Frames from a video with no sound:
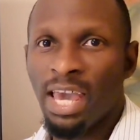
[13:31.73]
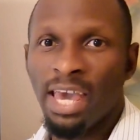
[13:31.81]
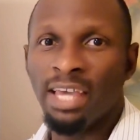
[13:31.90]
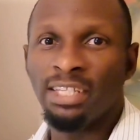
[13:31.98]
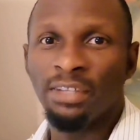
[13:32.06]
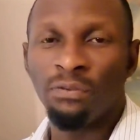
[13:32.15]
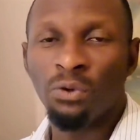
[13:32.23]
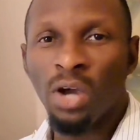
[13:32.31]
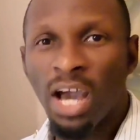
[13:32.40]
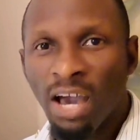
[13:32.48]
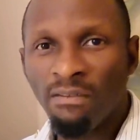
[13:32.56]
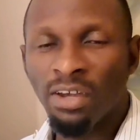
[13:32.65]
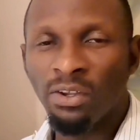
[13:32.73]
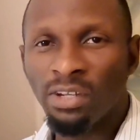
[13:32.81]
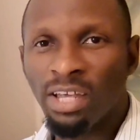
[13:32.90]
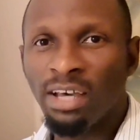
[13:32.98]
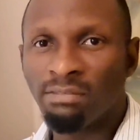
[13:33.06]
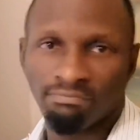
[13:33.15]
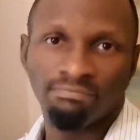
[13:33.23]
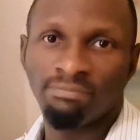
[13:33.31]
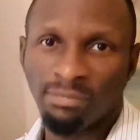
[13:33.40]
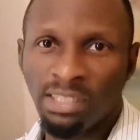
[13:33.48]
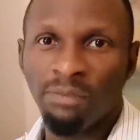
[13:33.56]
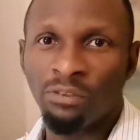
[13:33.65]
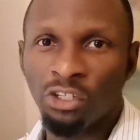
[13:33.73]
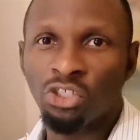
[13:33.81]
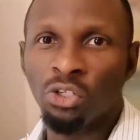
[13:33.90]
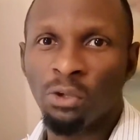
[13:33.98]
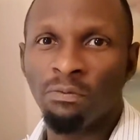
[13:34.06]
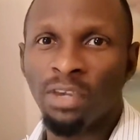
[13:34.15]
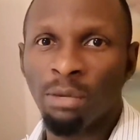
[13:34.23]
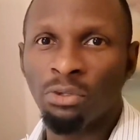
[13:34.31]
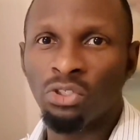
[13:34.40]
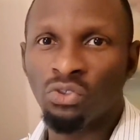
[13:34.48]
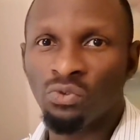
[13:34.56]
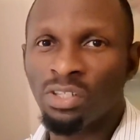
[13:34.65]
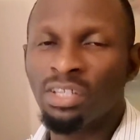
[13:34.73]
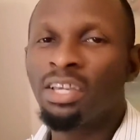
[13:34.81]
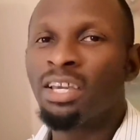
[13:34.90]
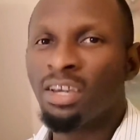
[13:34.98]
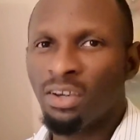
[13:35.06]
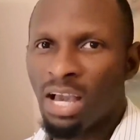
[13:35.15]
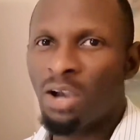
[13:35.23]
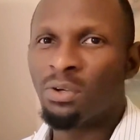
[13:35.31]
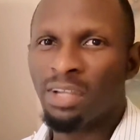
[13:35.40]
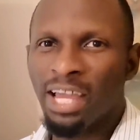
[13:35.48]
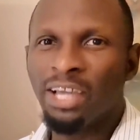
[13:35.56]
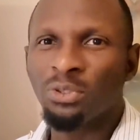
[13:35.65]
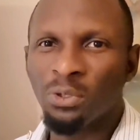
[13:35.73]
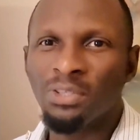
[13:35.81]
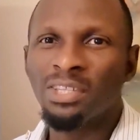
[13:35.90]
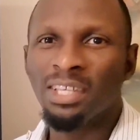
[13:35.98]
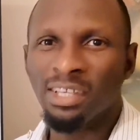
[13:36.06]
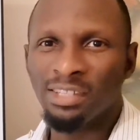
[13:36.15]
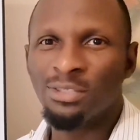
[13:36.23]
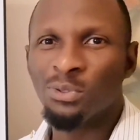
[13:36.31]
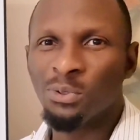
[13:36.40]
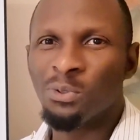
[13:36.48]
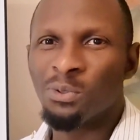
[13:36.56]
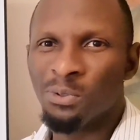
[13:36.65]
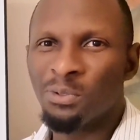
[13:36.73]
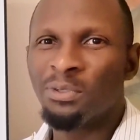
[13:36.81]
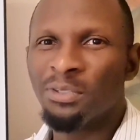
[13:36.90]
And if you have another definition of chemistry, I would like to see it too.